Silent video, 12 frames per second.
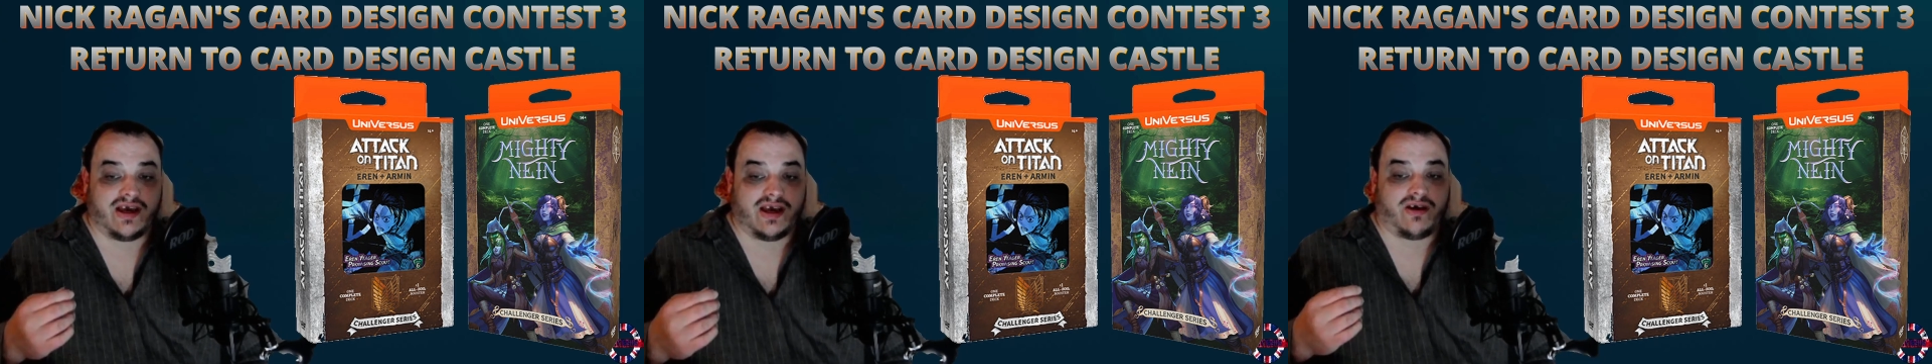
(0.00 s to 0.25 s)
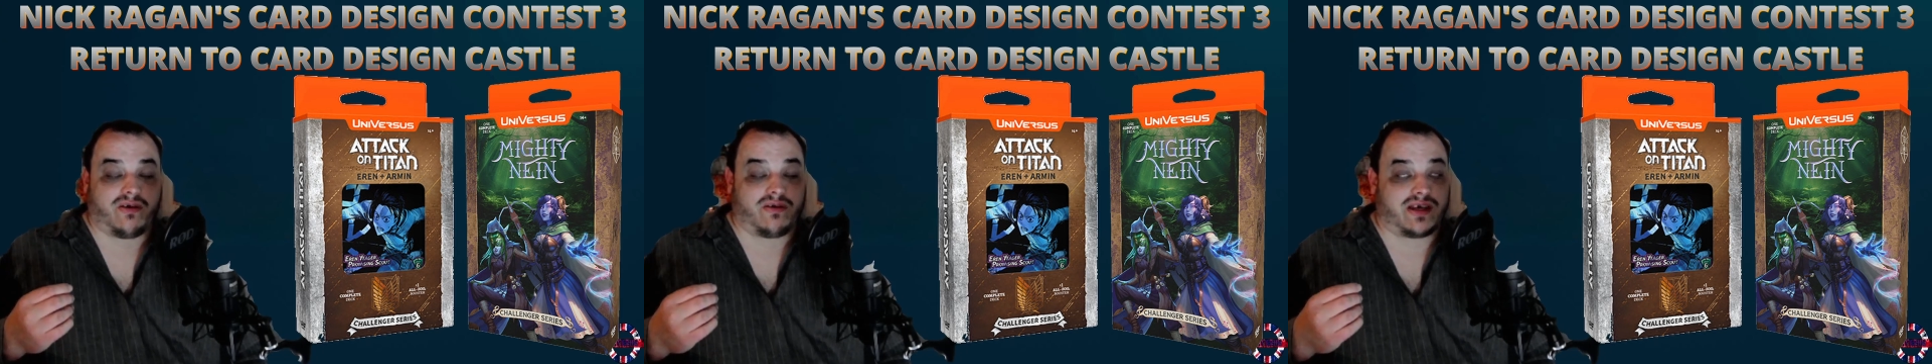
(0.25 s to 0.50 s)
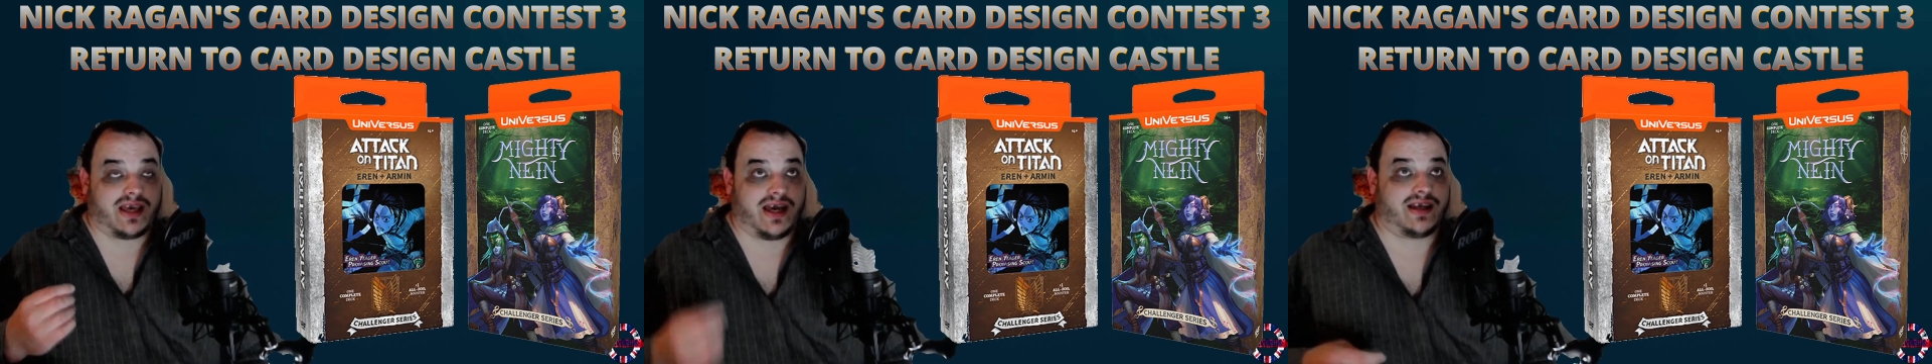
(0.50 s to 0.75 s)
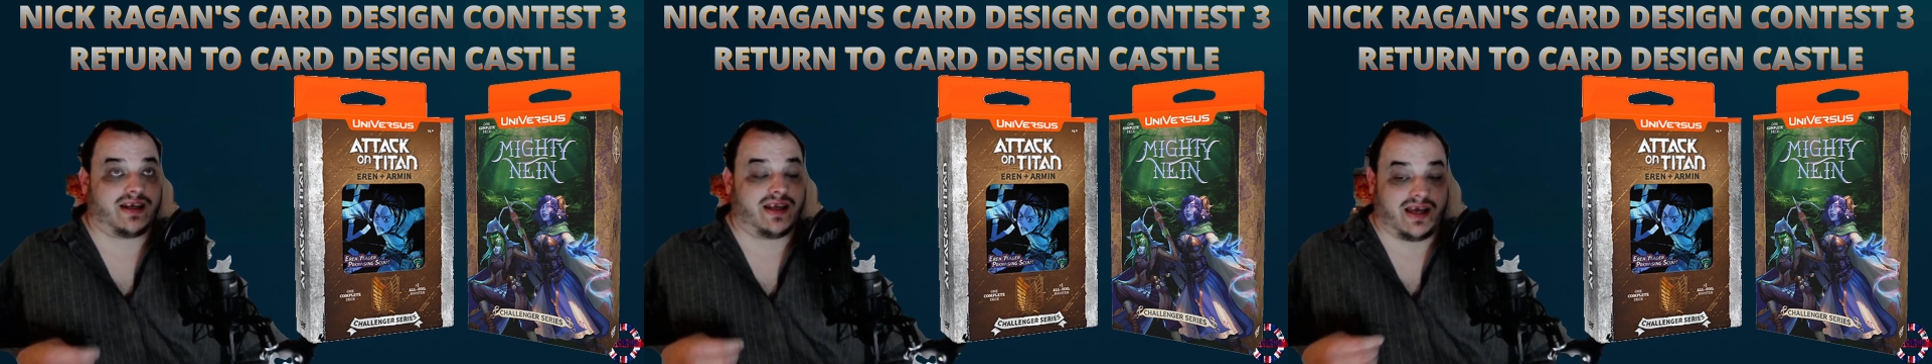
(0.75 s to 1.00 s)
can
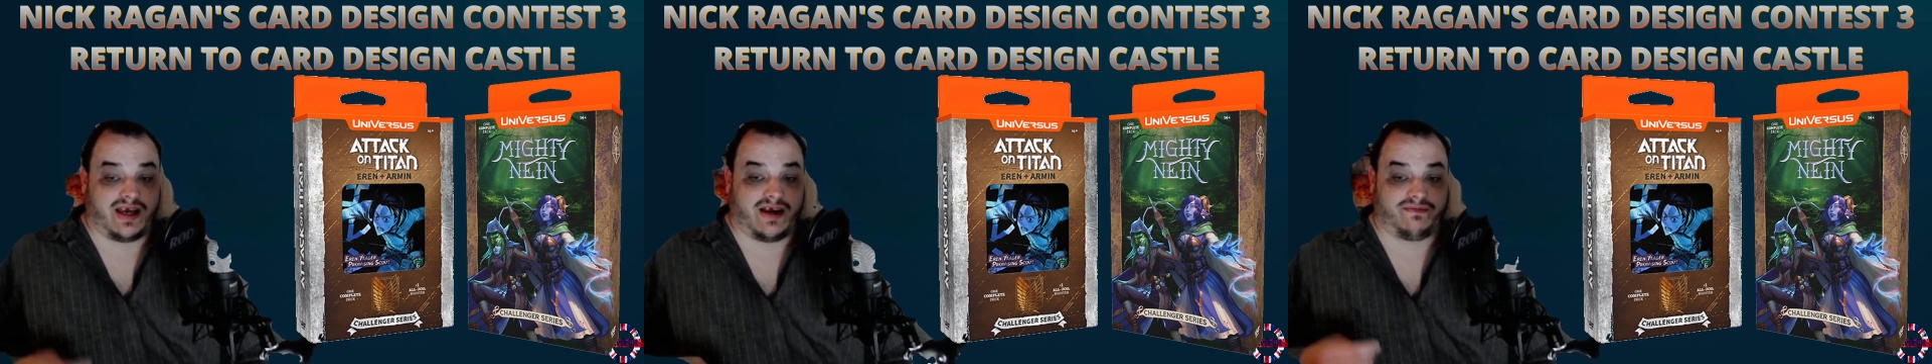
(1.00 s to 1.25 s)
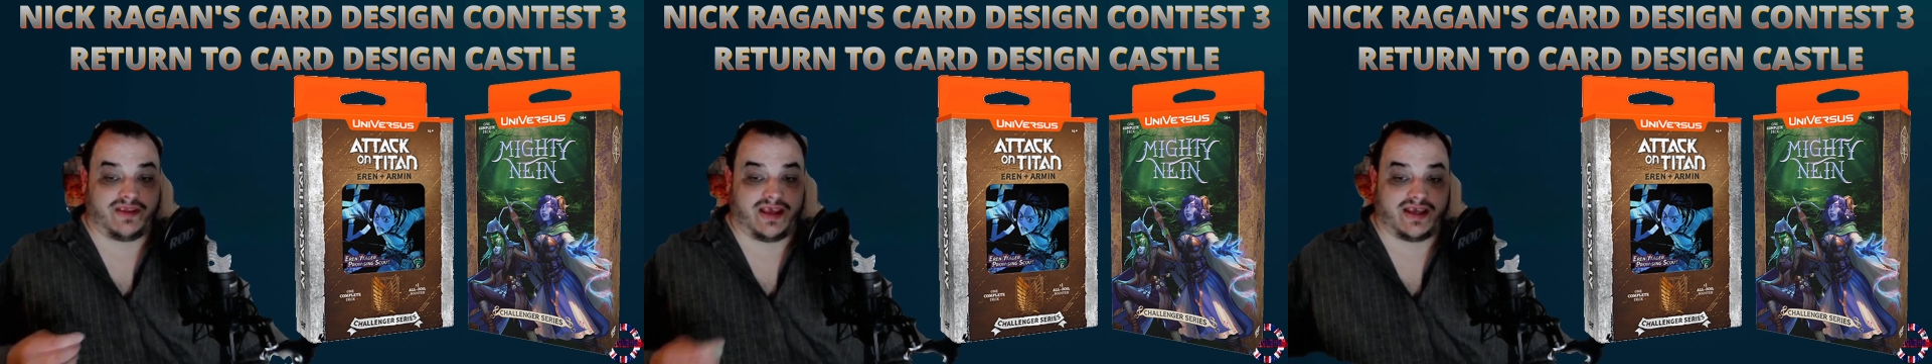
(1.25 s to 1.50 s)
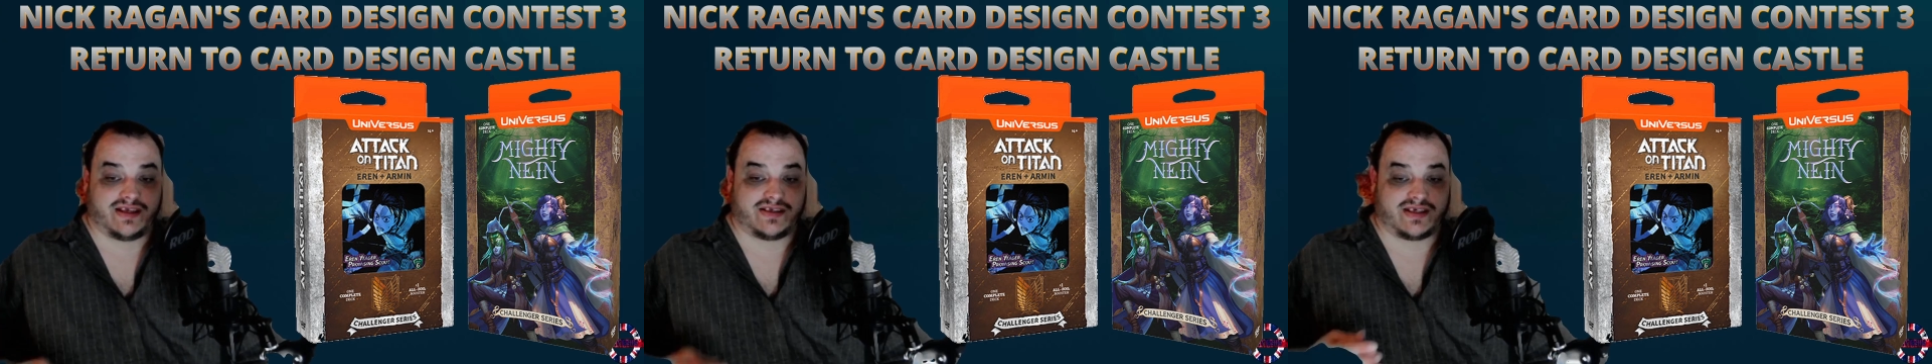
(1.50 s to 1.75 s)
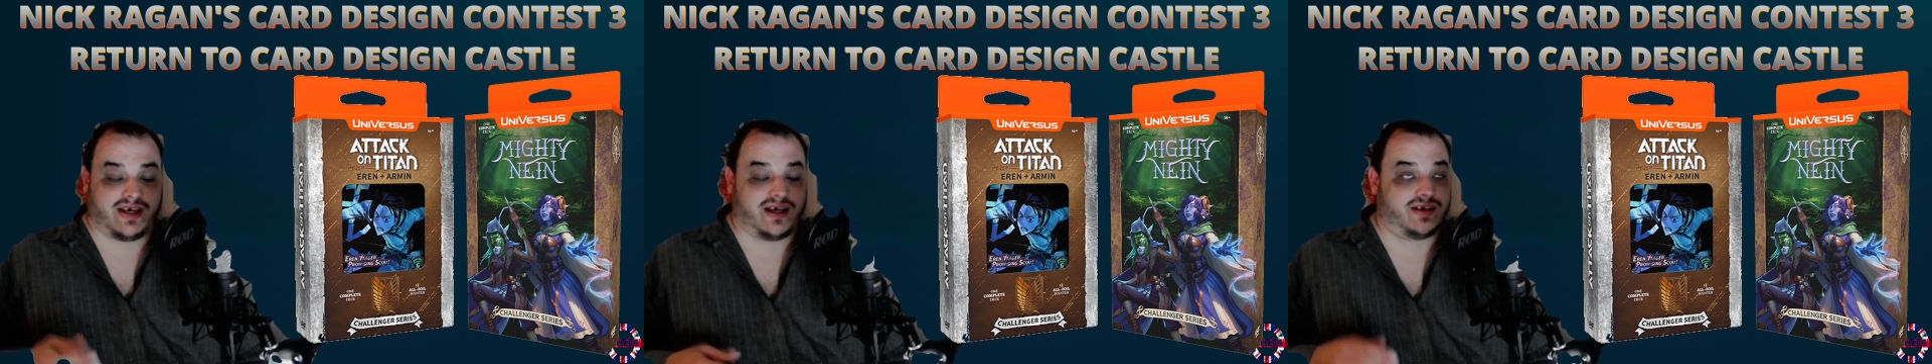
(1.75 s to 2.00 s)
have theirs
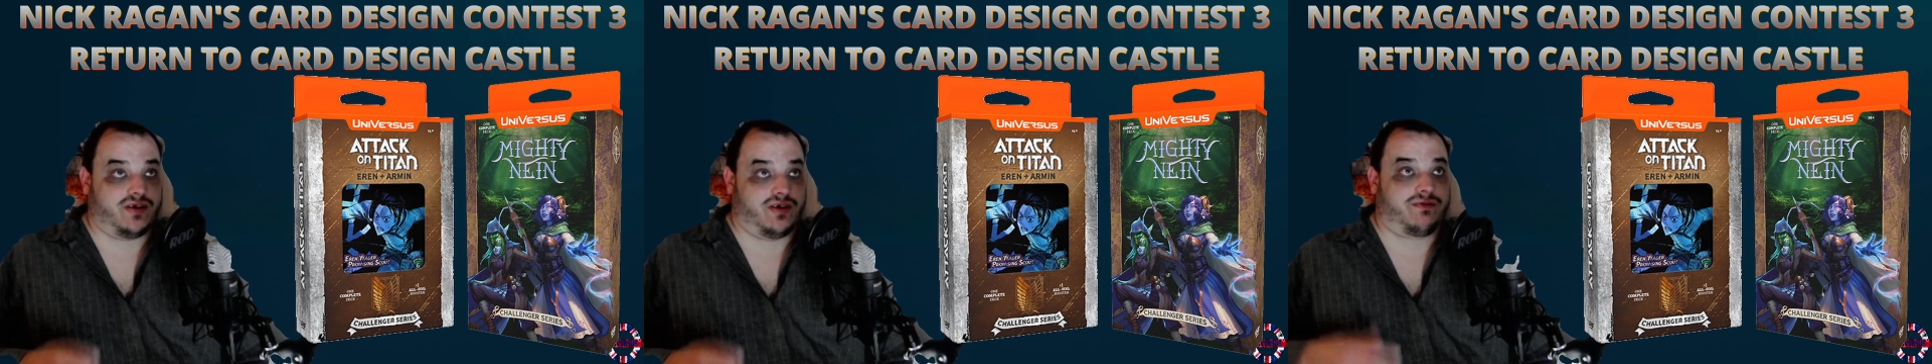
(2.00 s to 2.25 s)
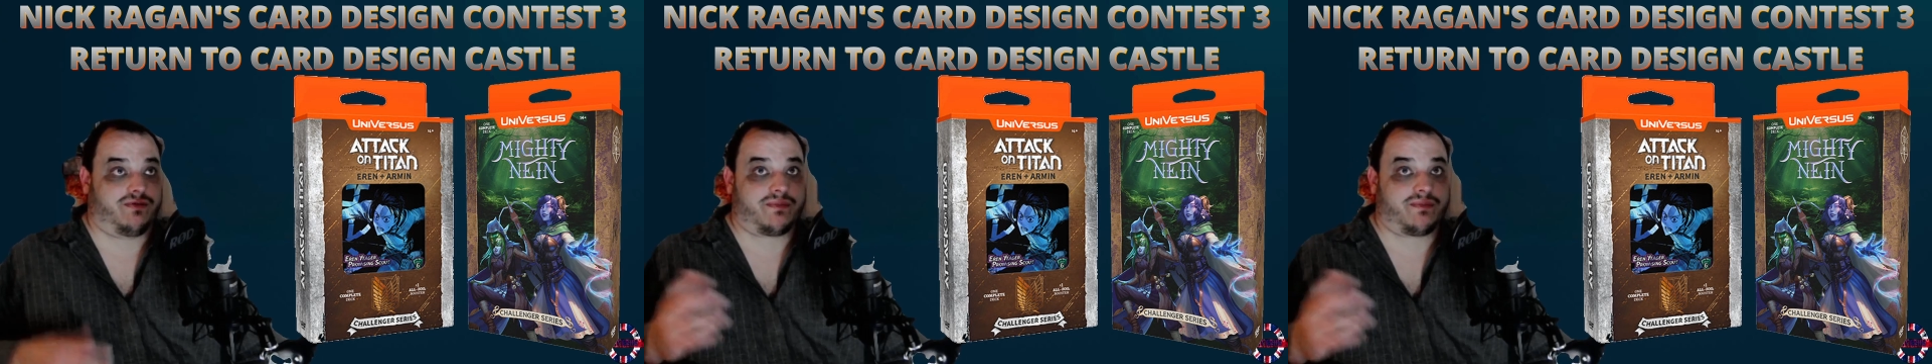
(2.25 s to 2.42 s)
kind of